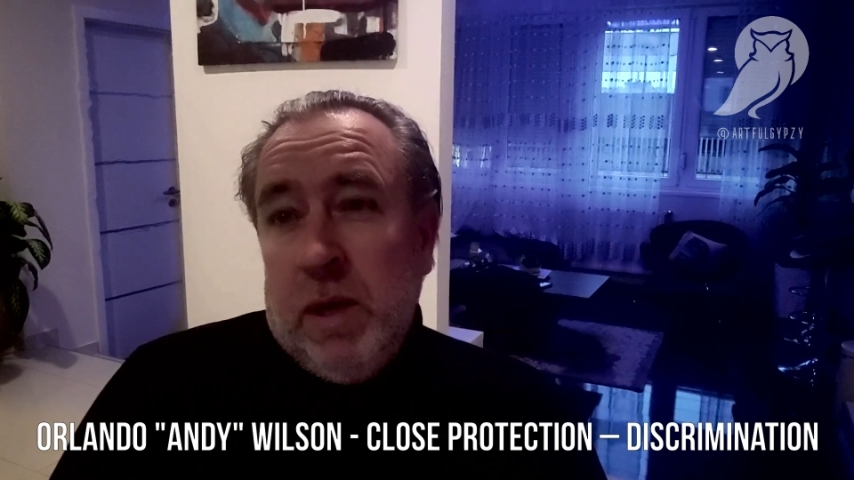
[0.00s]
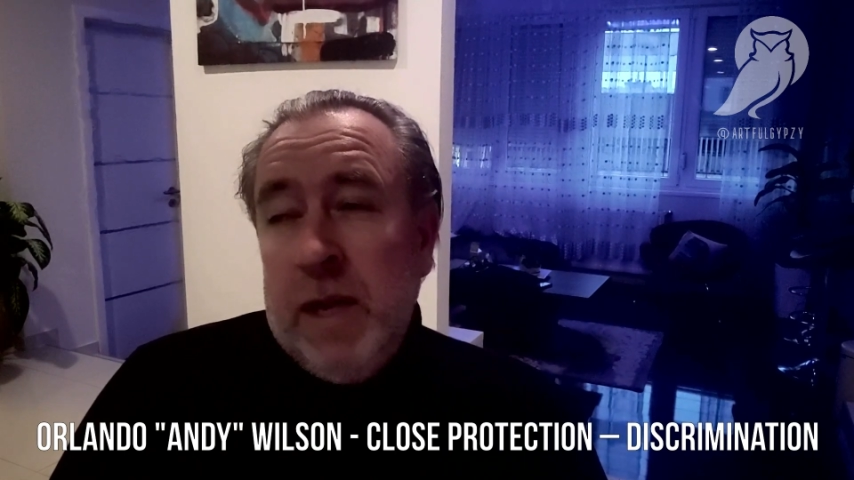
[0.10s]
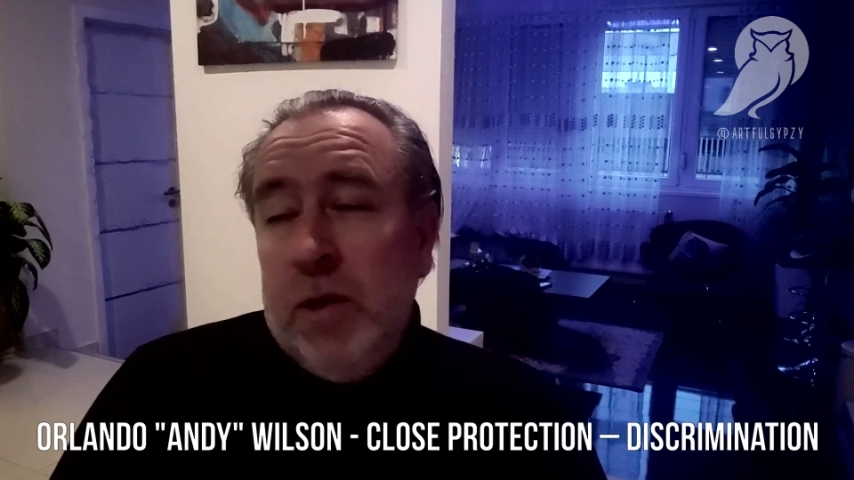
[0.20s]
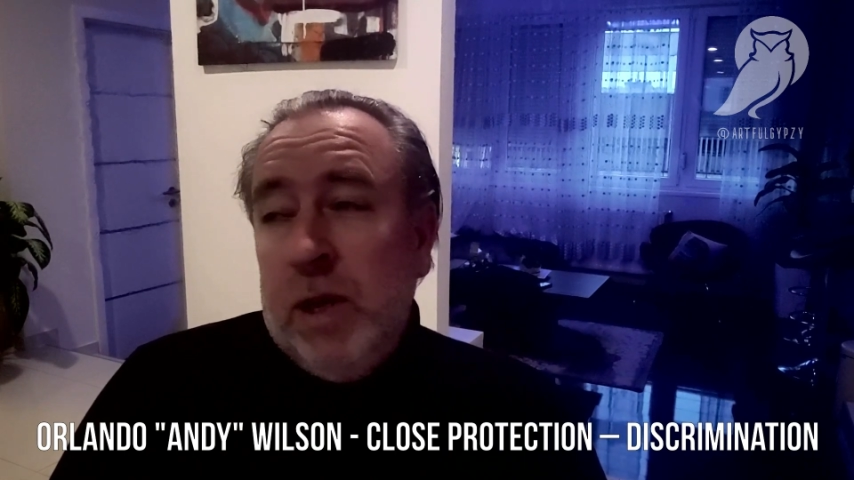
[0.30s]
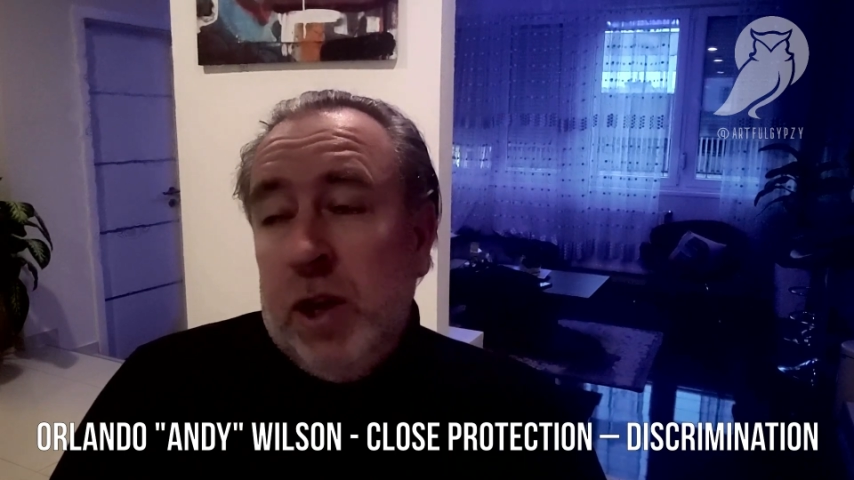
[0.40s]

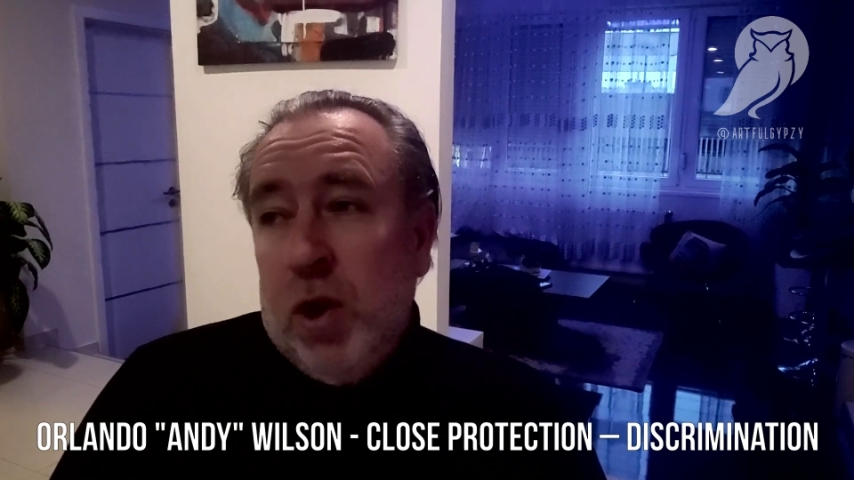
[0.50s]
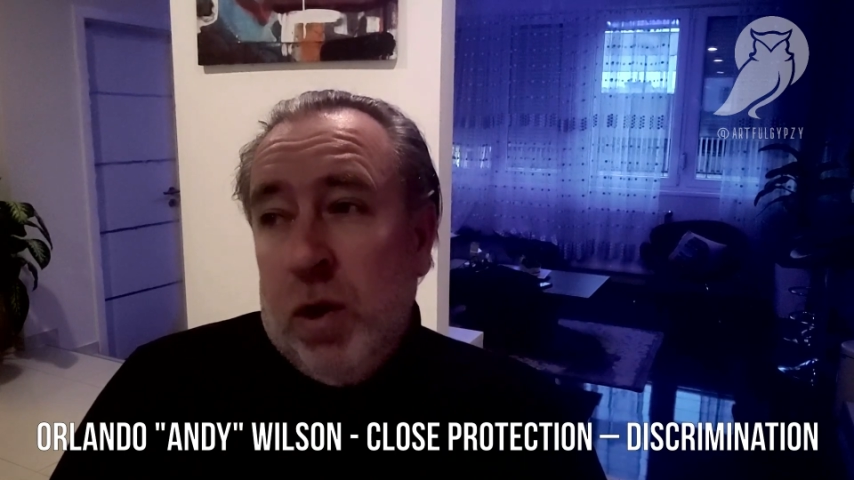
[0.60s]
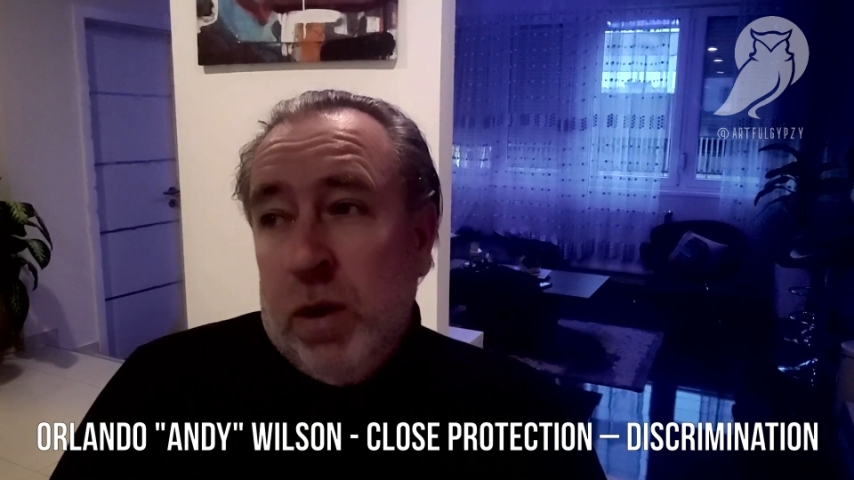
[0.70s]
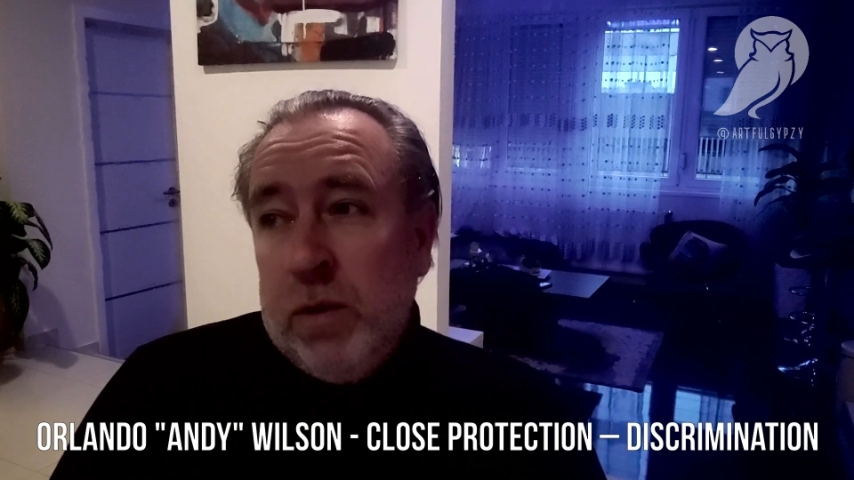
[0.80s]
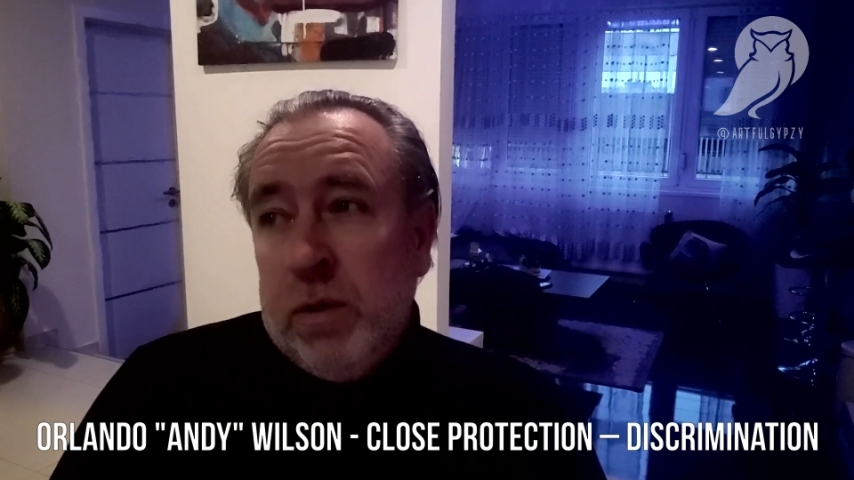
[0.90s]
And you need
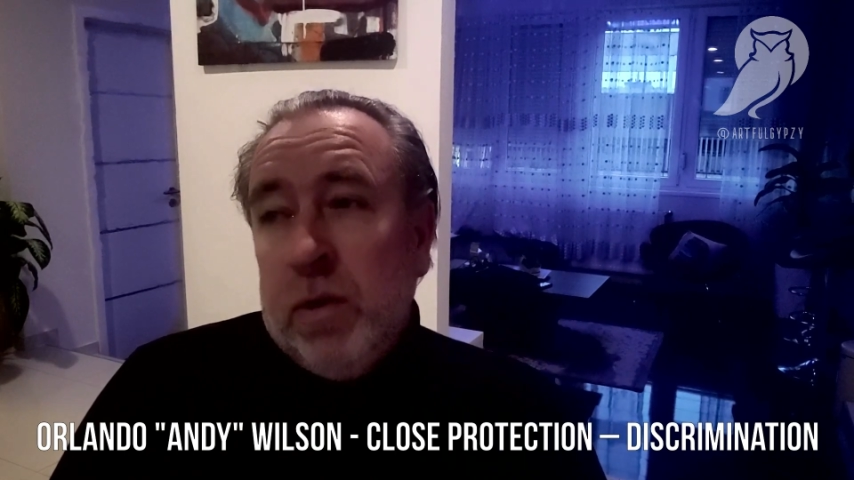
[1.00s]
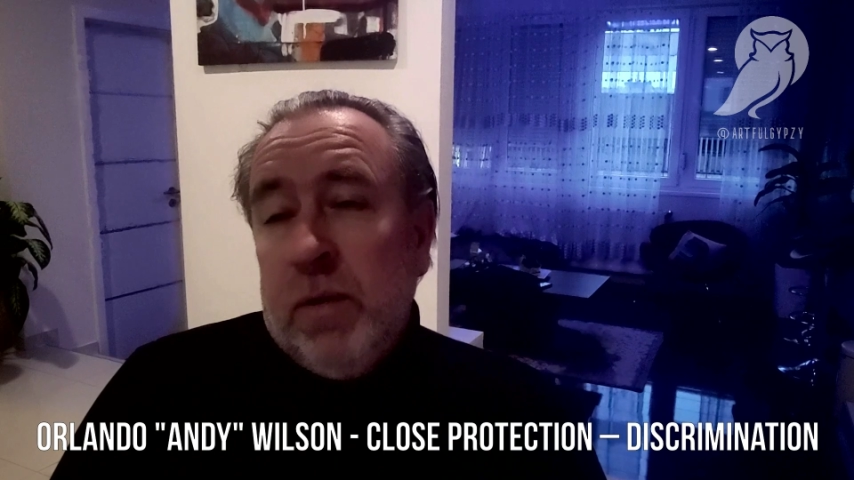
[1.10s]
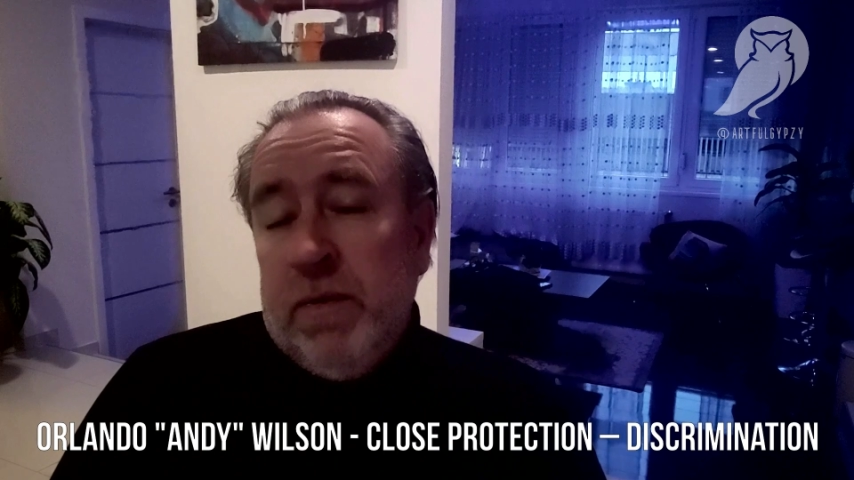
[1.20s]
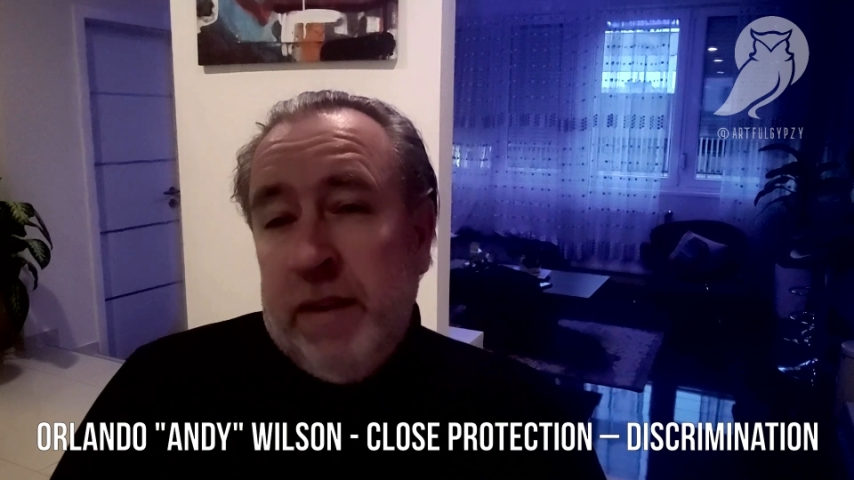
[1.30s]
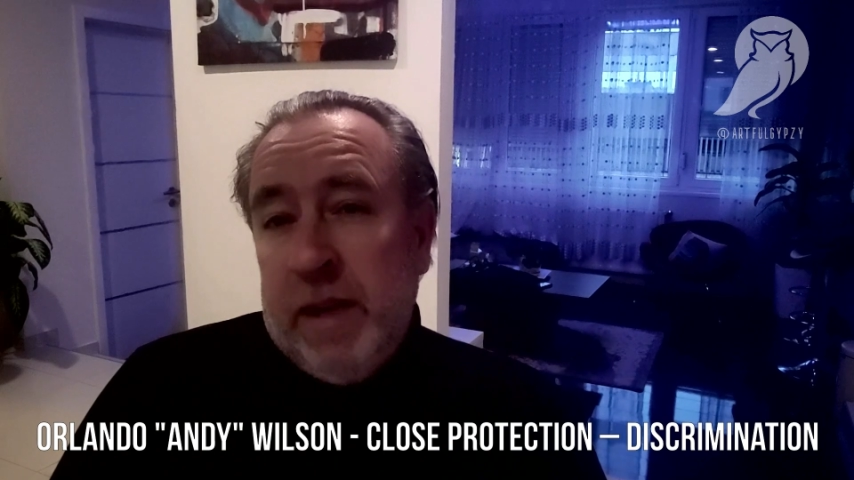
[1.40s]
guards that are
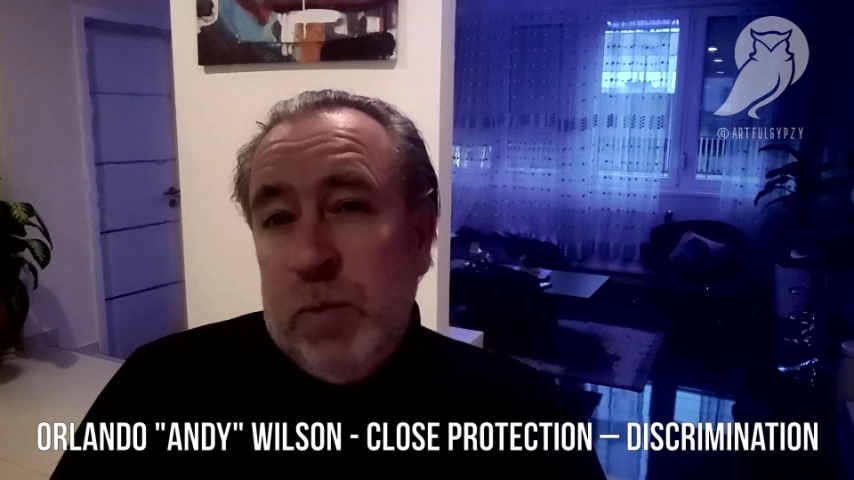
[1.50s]
going to fit